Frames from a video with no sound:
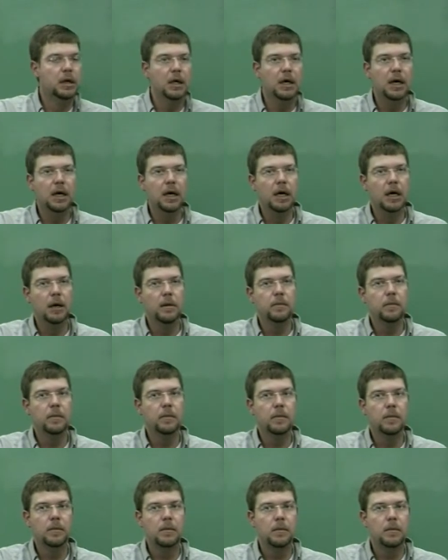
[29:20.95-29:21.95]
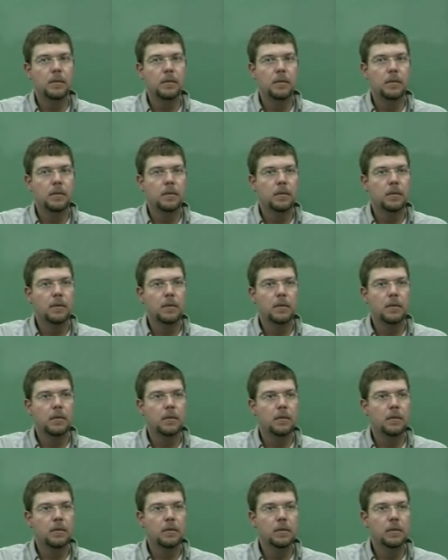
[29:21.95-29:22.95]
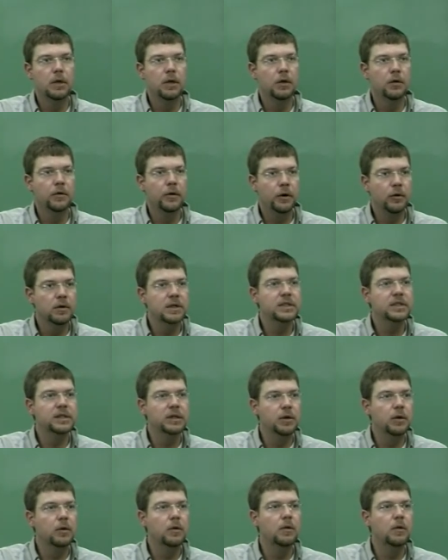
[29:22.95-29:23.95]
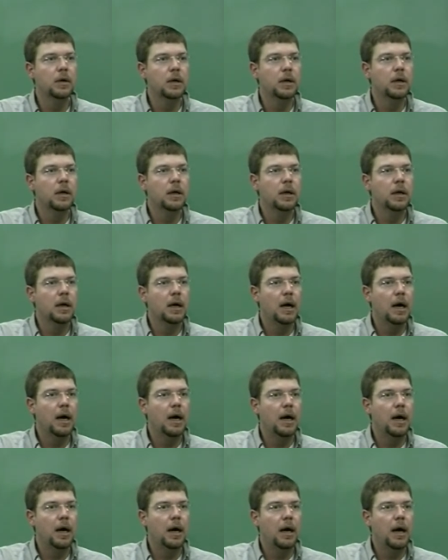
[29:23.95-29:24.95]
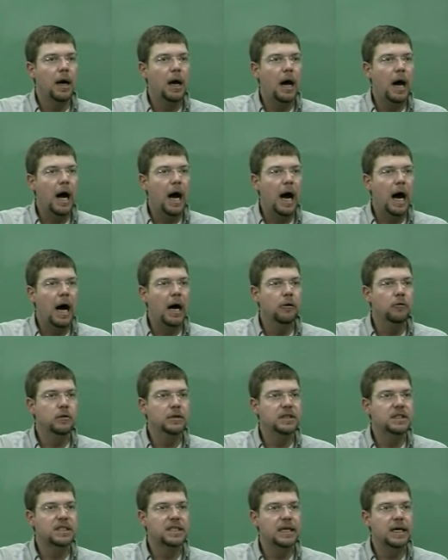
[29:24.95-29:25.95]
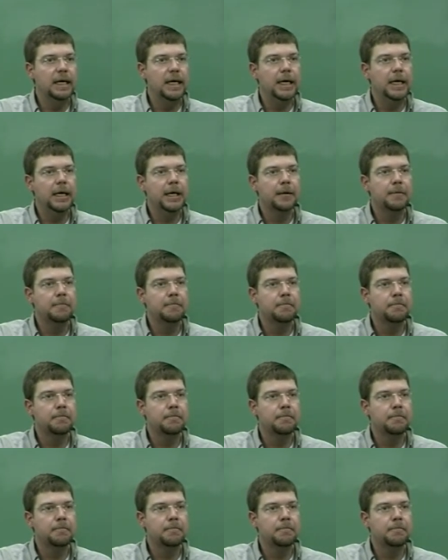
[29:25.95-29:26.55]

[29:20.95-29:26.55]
Um, you know, there is no, I would say